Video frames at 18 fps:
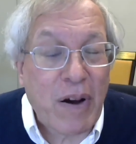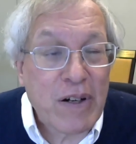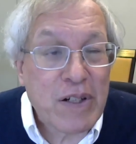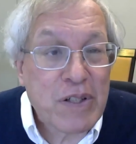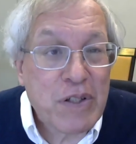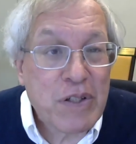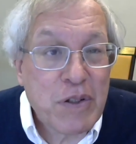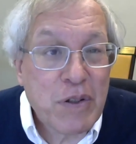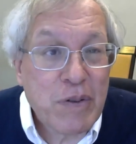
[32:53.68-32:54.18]
Our
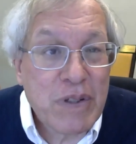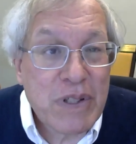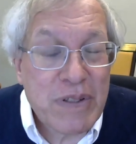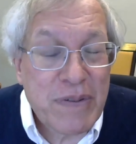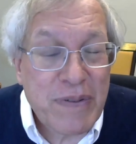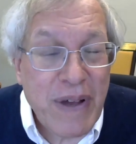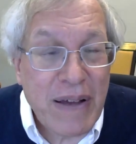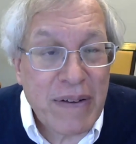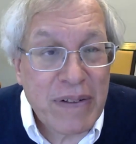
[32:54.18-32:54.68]

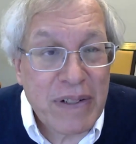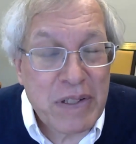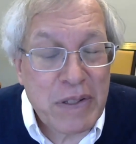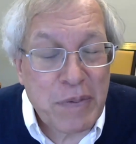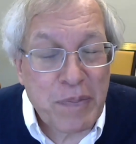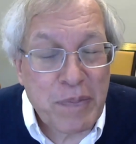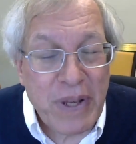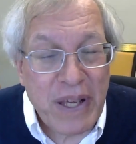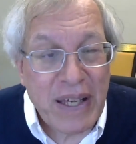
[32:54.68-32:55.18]
students found it
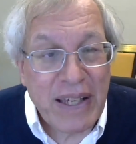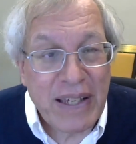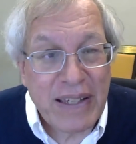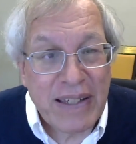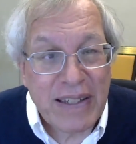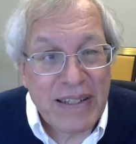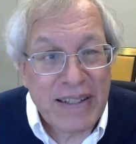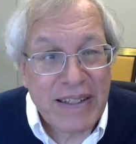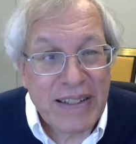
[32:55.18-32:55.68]
to
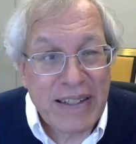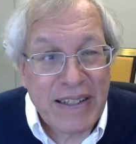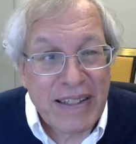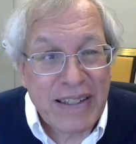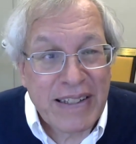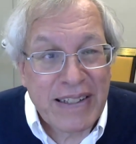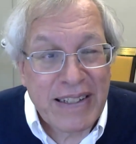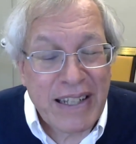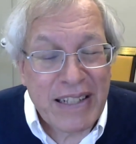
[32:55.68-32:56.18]
be
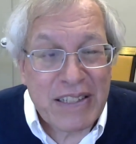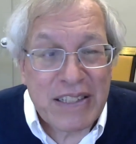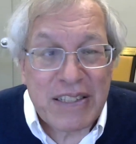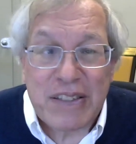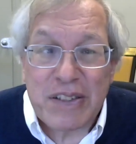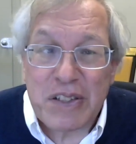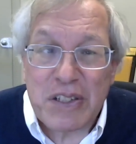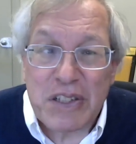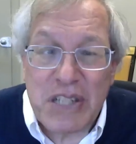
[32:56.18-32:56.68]
not
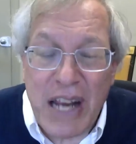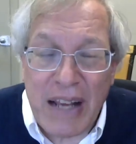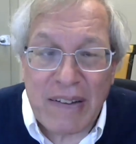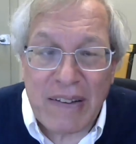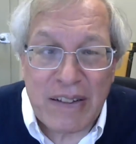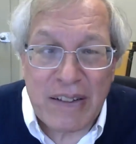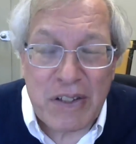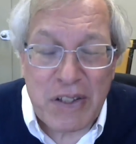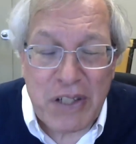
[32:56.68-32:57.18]
just
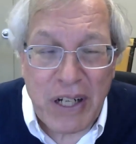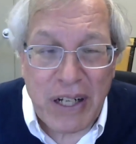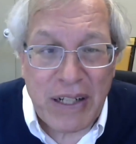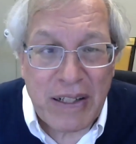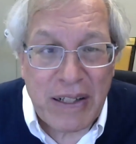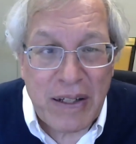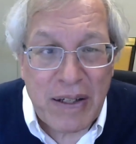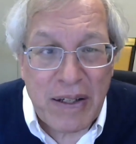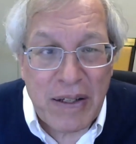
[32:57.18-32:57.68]

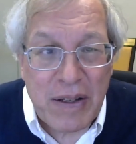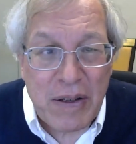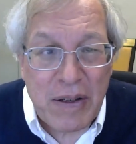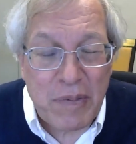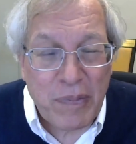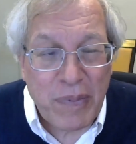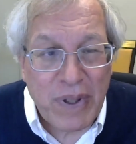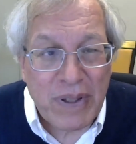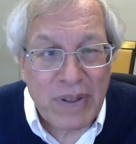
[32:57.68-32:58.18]
challenging,
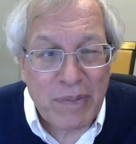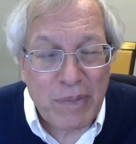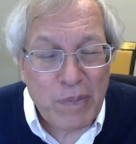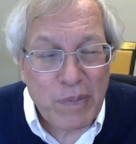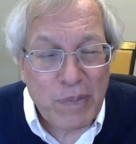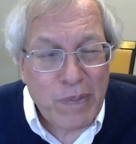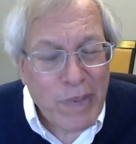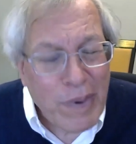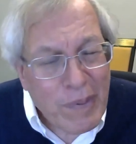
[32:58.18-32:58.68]
but
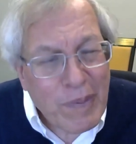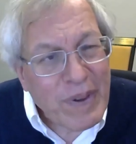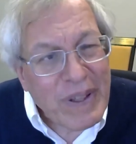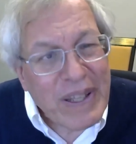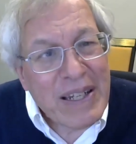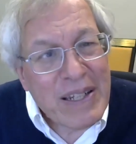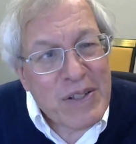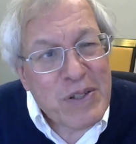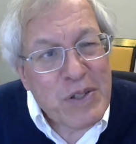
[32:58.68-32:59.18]

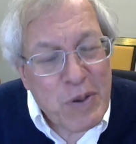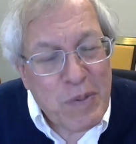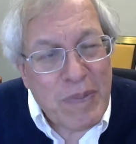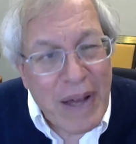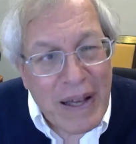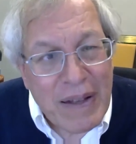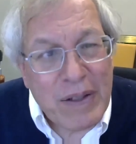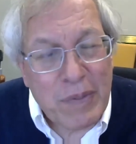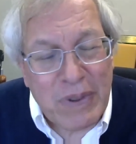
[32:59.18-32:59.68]
probably an
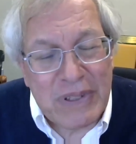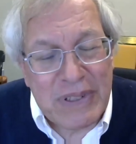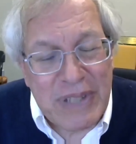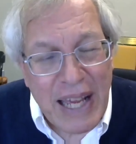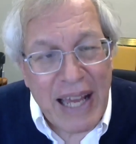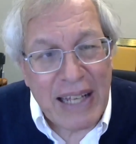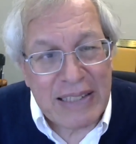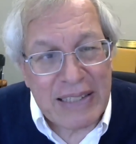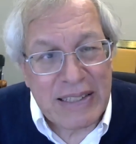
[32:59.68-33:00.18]
insurmountable
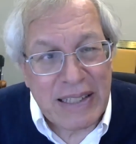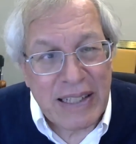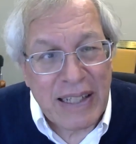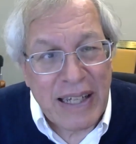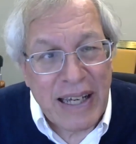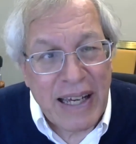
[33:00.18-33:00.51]
task.